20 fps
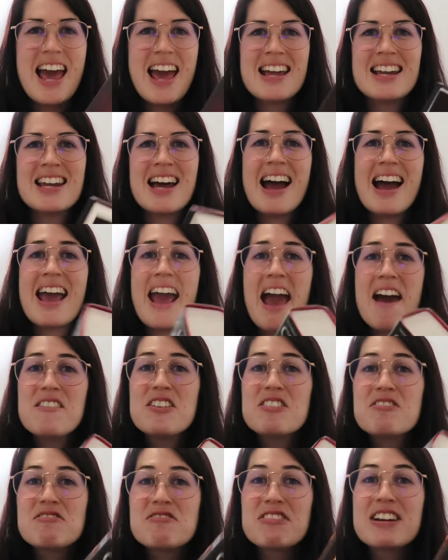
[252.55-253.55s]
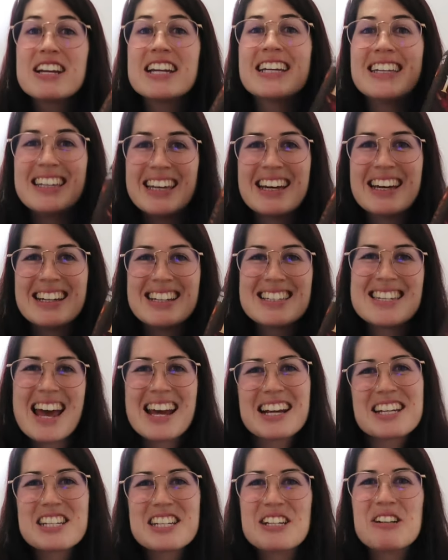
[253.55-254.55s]
And I haven't read it yet. It's
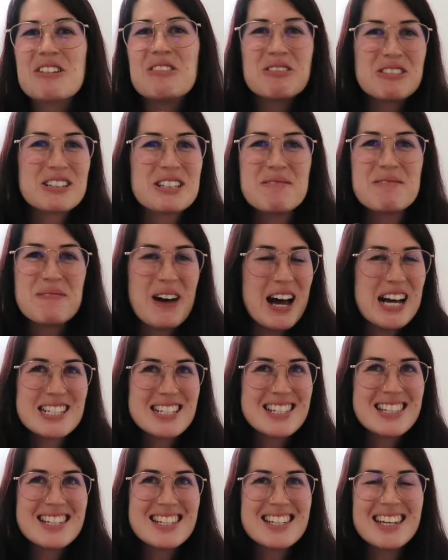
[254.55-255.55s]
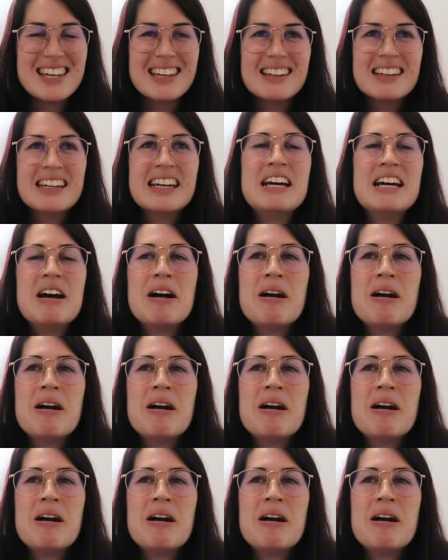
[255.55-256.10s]
actually already March this year,